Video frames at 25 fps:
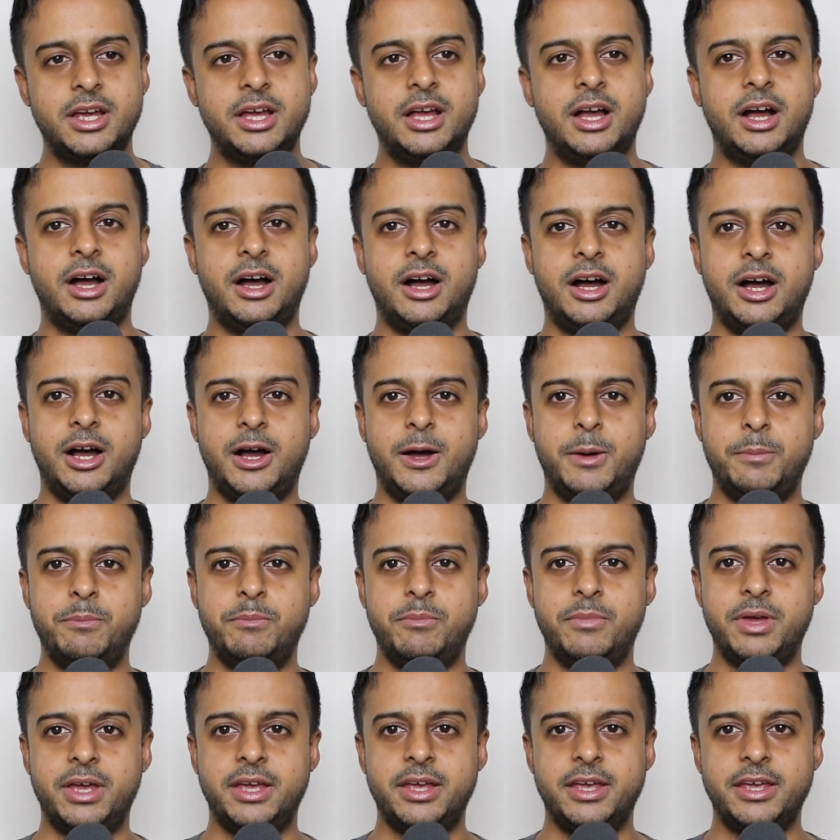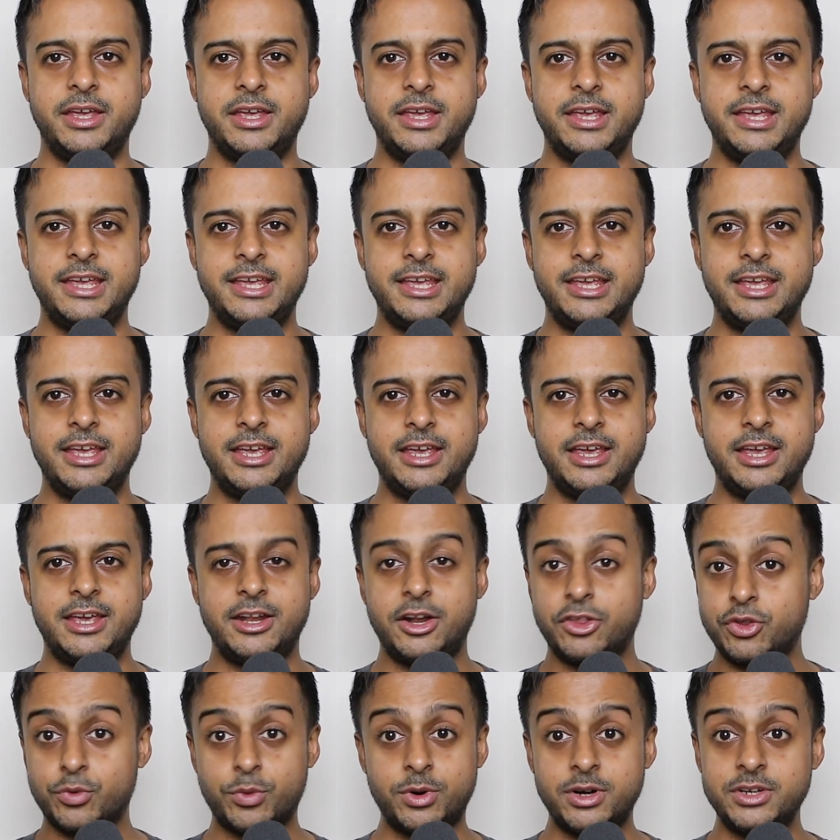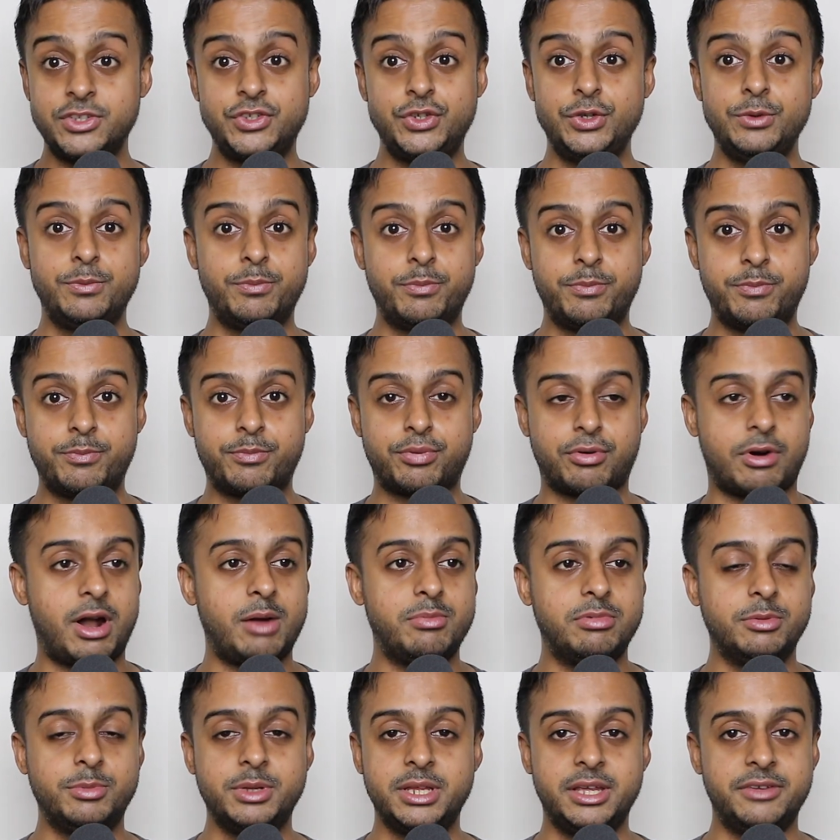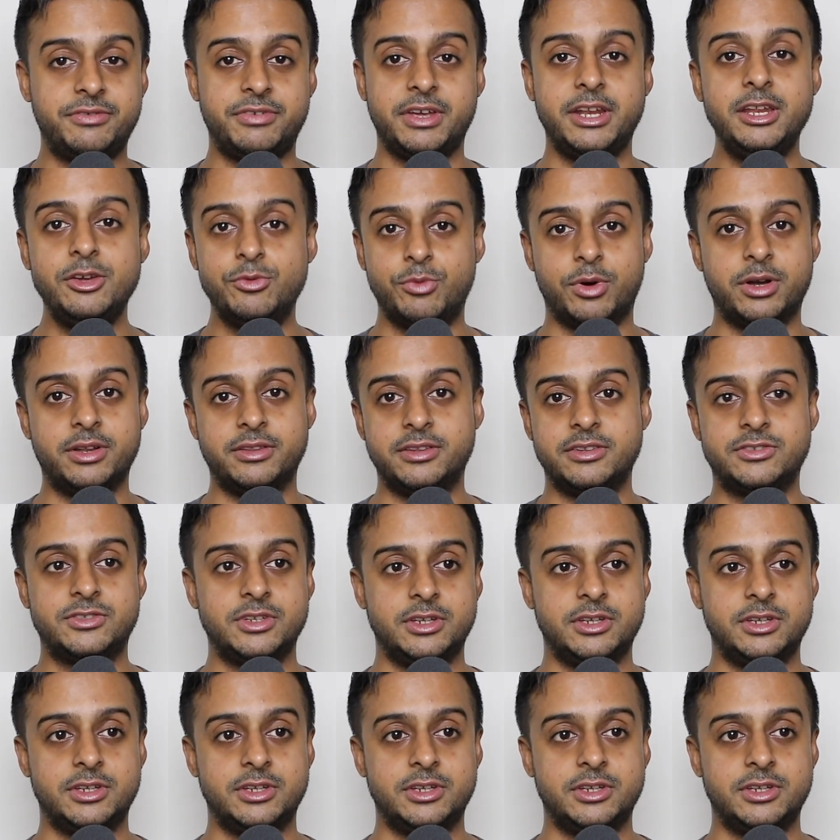In other words, you probably, if anyone in